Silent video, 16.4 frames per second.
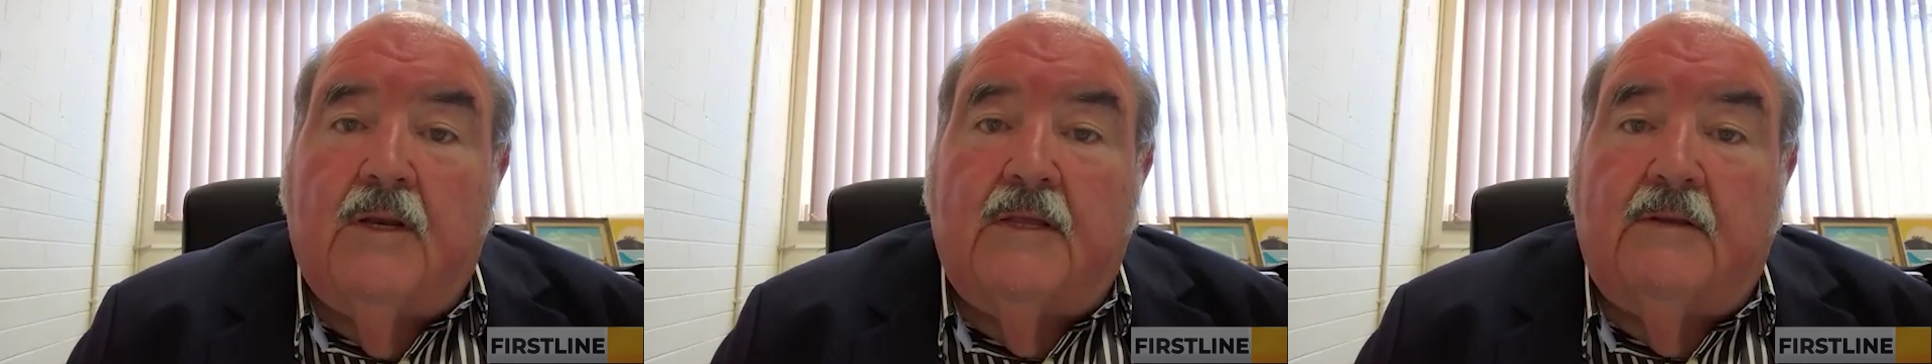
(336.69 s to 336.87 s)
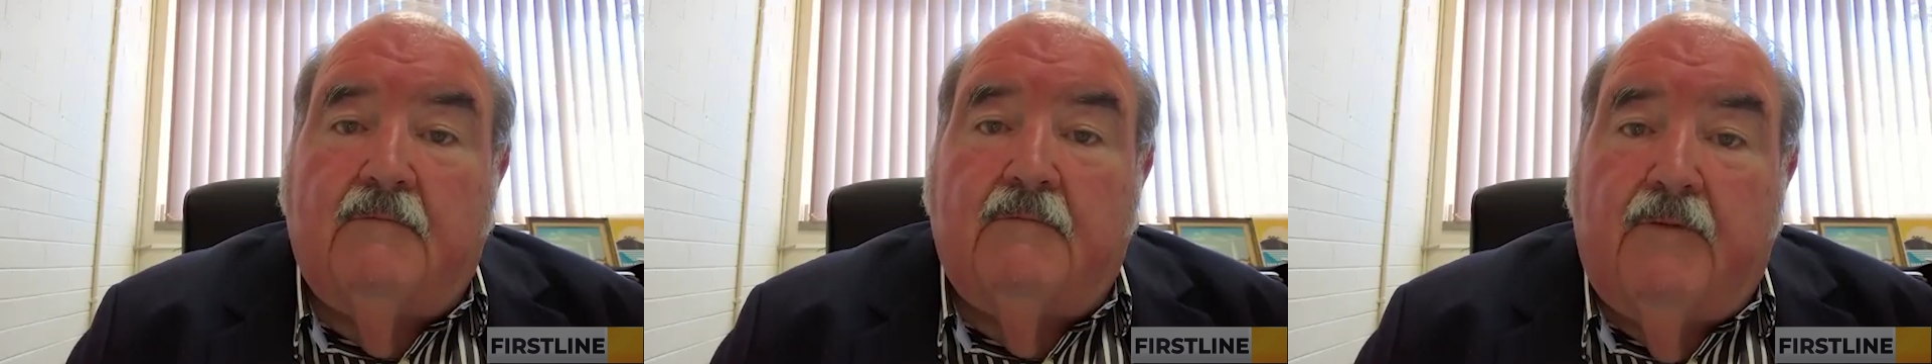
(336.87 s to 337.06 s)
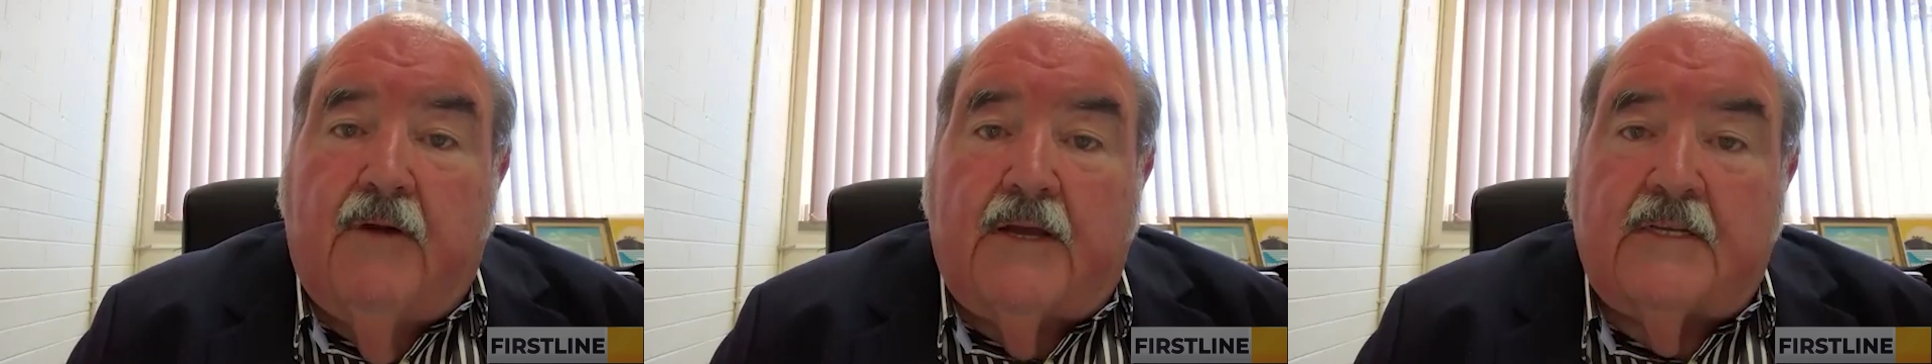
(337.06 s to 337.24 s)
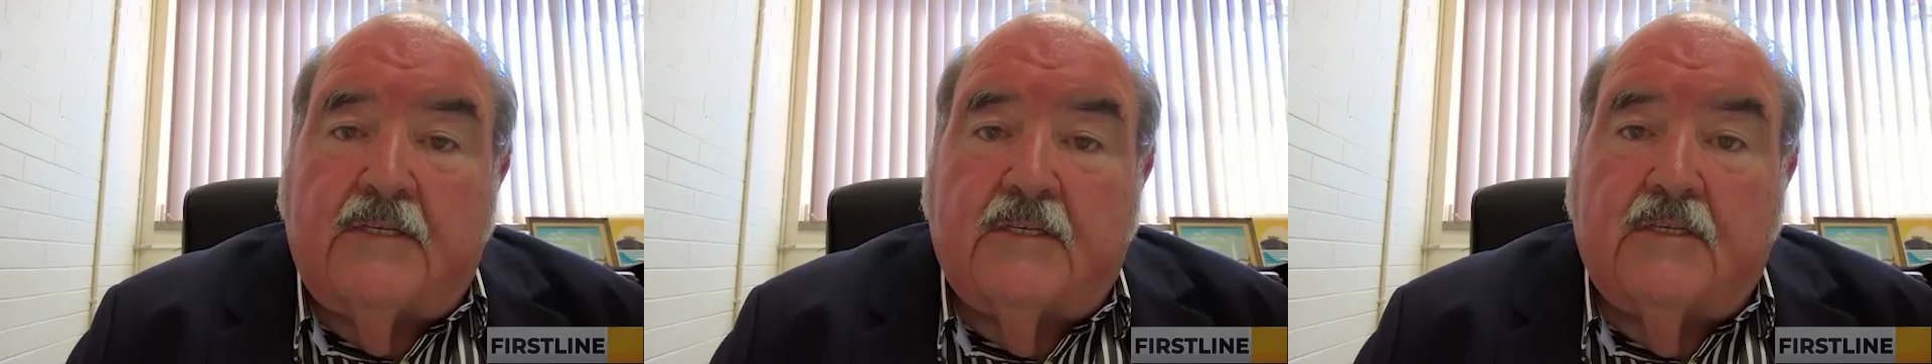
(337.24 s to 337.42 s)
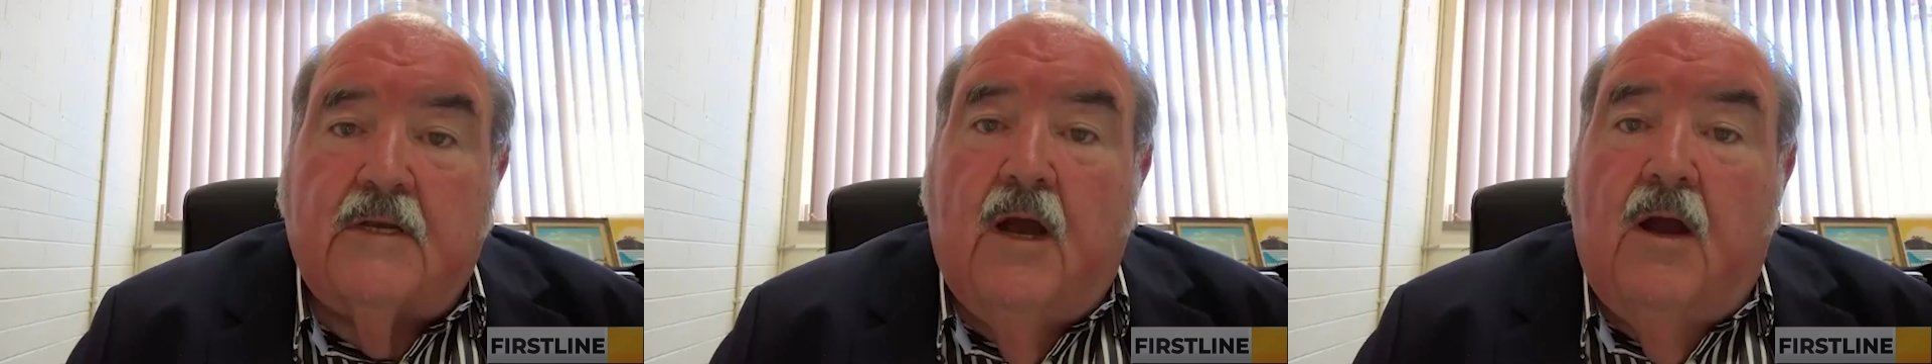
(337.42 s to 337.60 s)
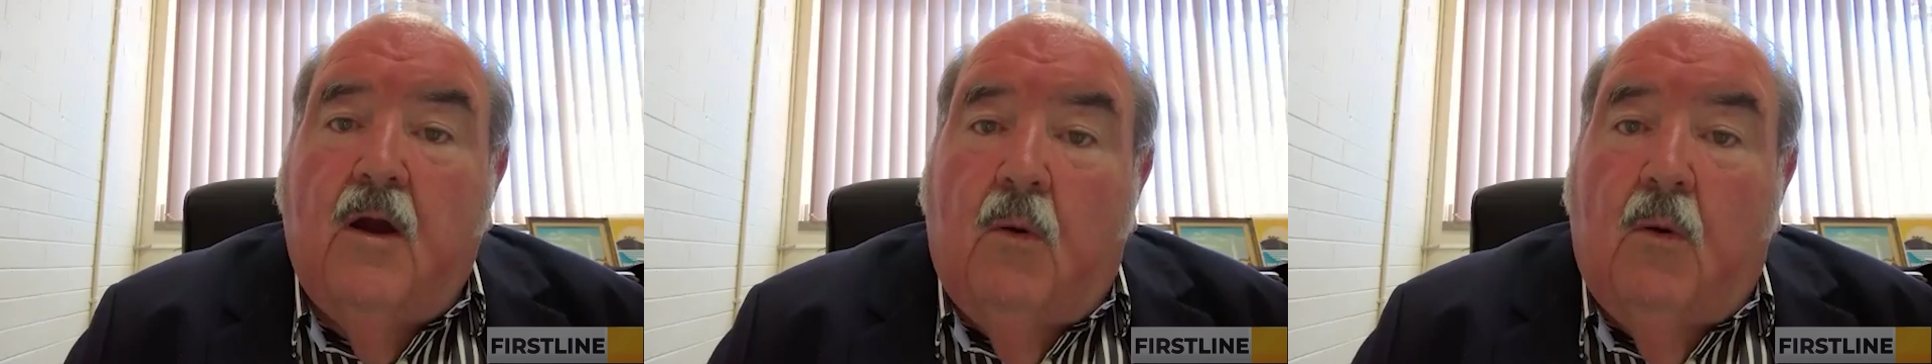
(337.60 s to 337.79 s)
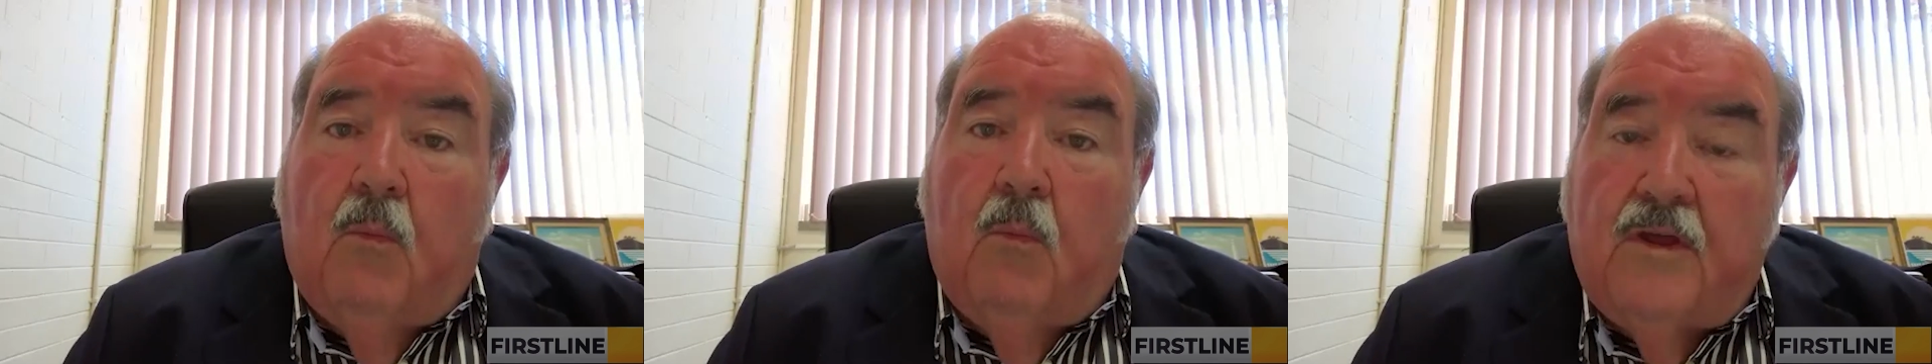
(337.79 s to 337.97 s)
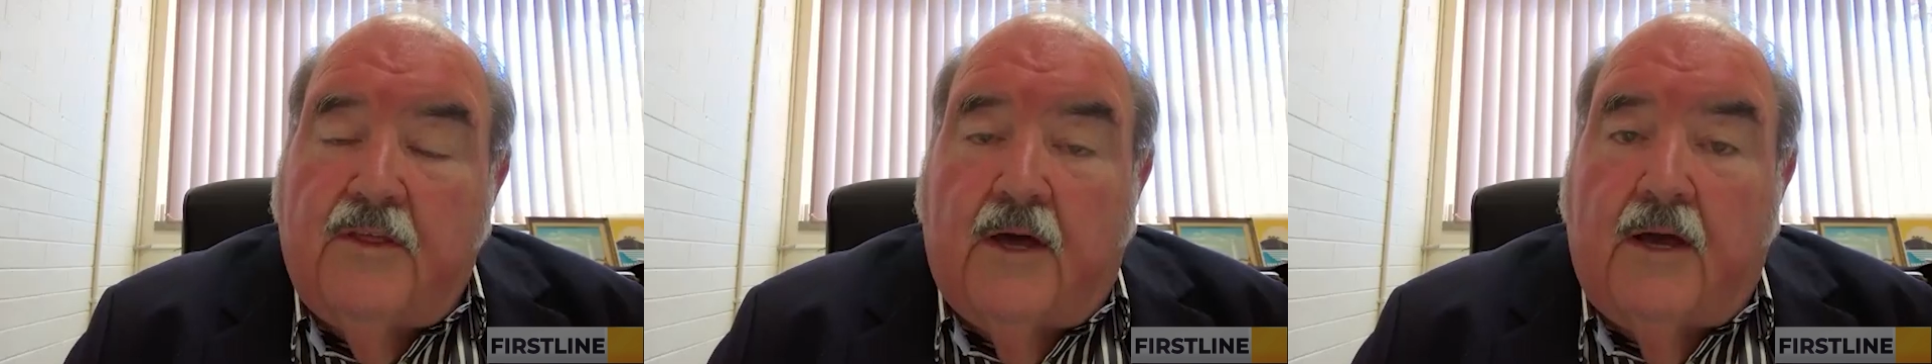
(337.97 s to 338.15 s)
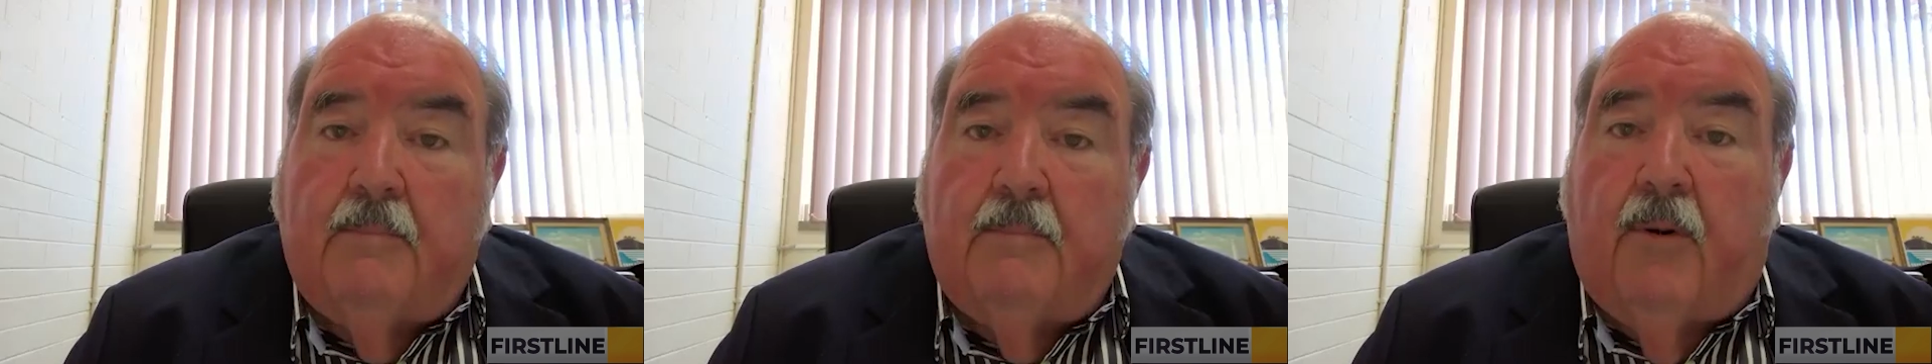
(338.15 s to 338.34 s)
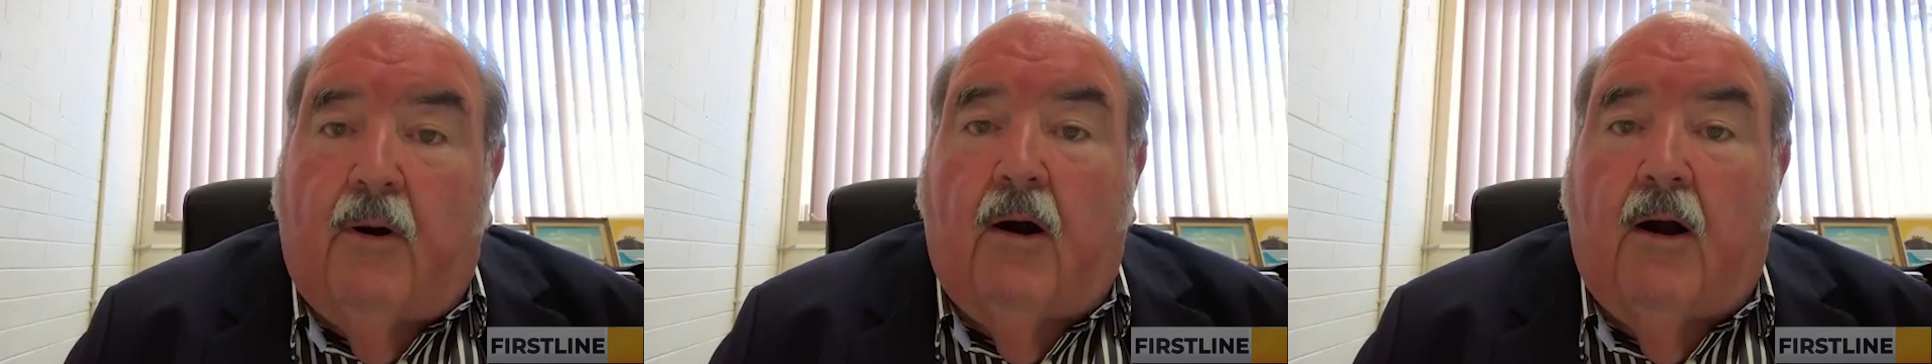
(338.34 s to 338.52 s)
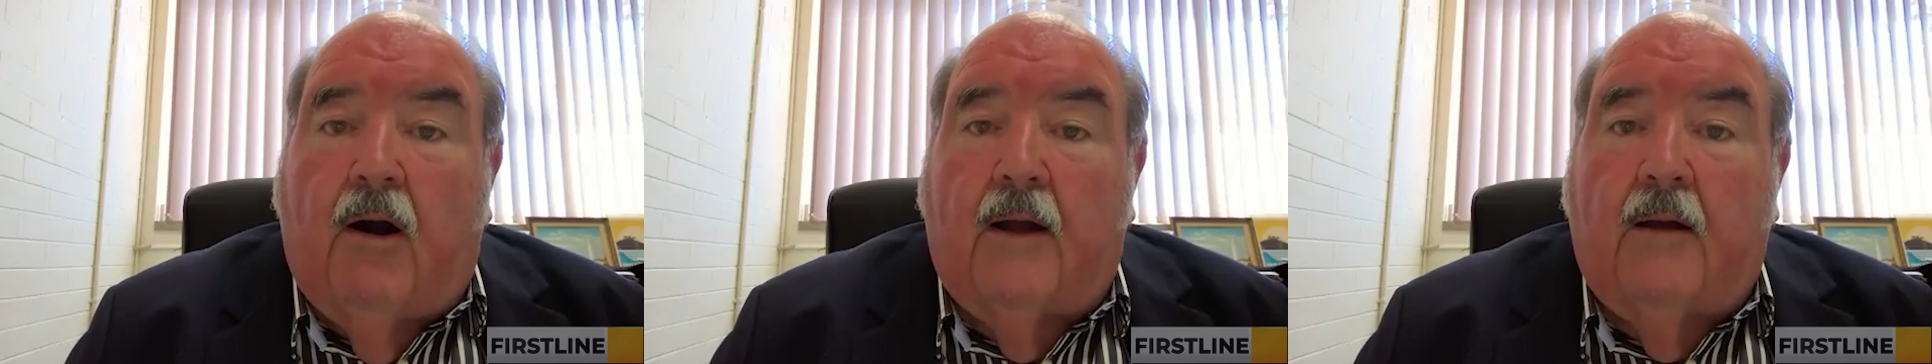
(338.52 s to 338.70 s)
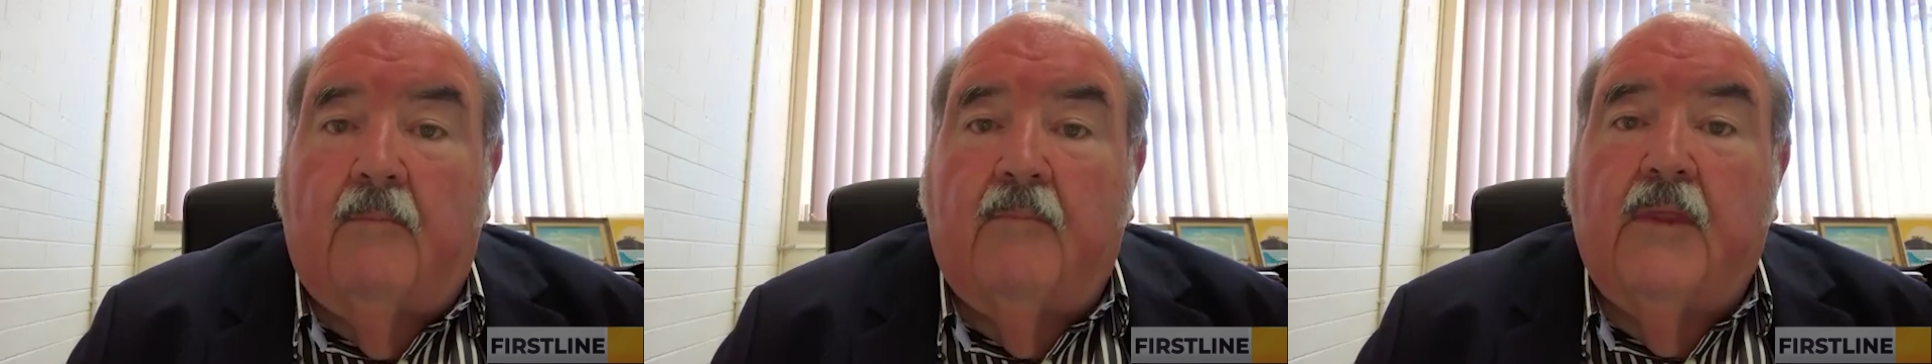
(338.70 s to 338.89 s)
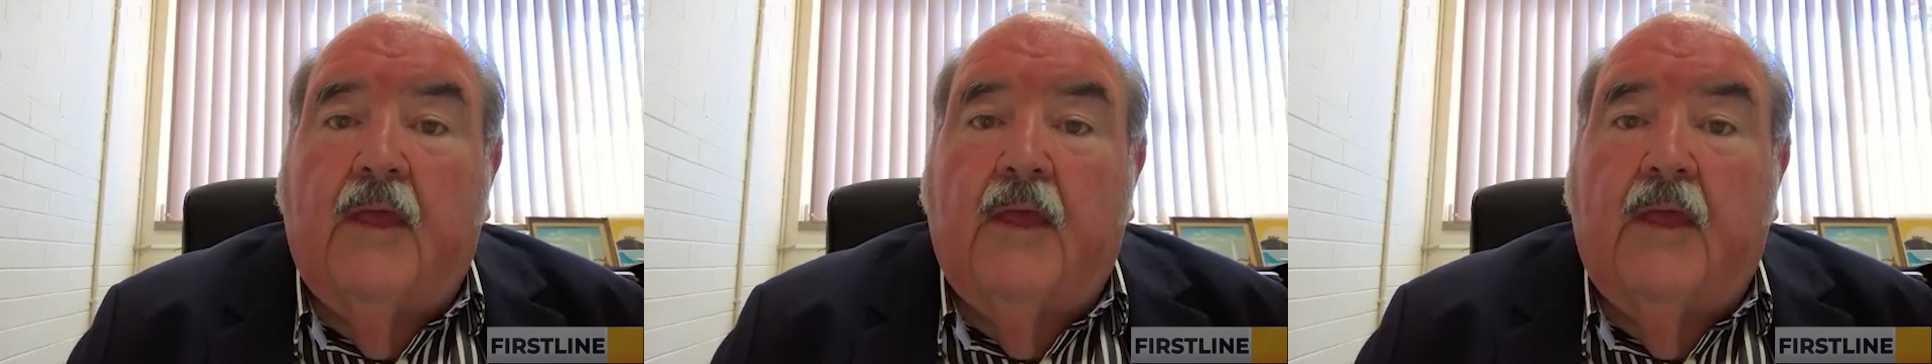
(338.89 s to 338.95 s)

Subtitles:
invest with a buyer,